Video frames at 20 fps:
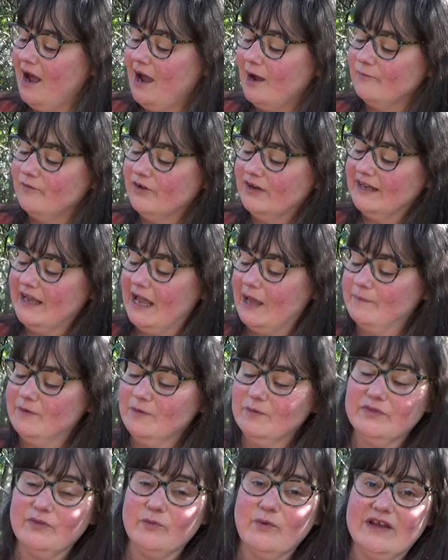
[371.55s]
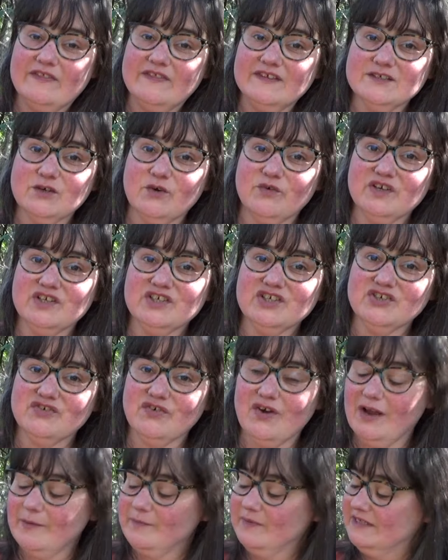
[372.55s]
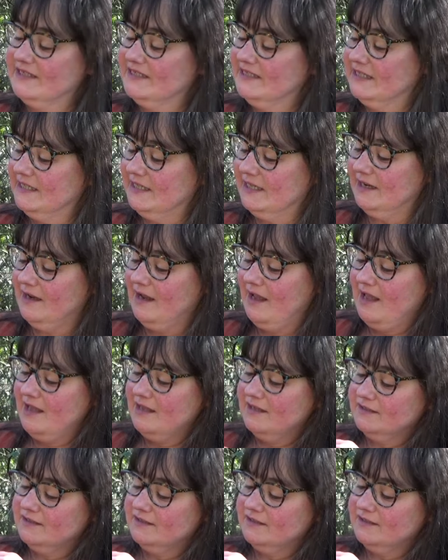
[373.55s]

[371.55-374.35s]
I'm really happy with the way this orange stripe is sitting.